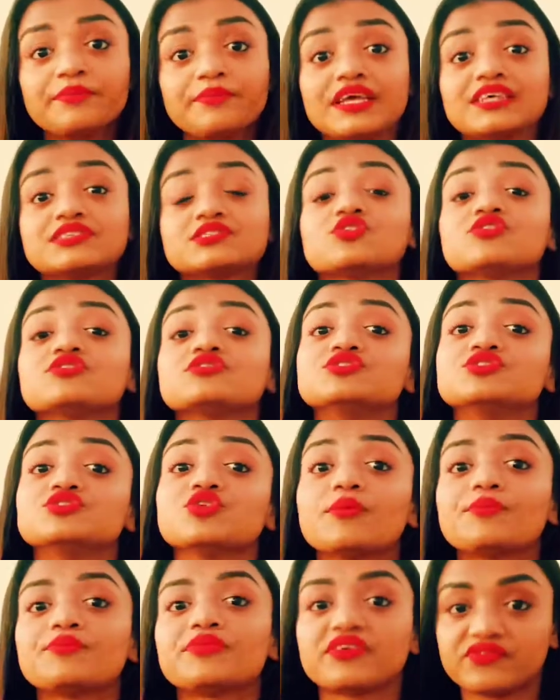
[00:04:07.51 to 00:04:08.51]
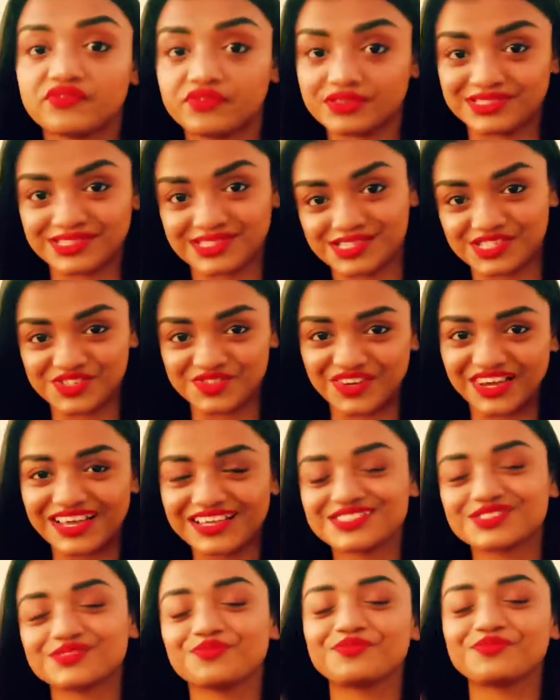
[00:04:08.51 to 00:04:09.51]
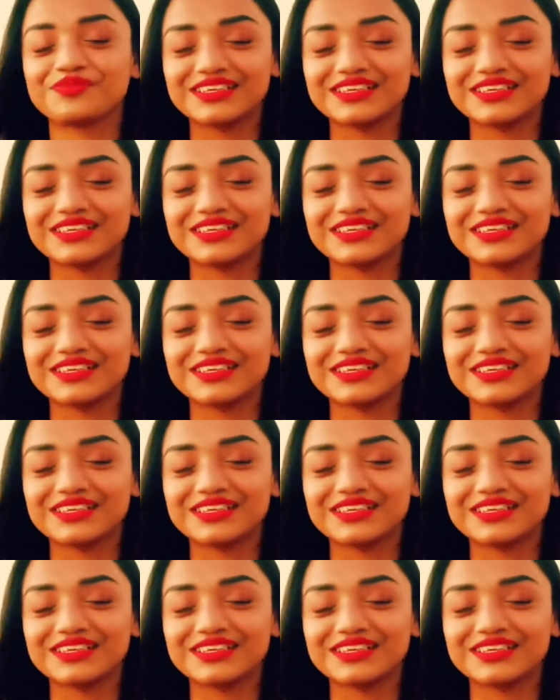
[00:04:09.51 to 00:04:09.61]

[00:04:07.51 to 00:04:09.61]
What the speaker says: that based on your preferences, you guys.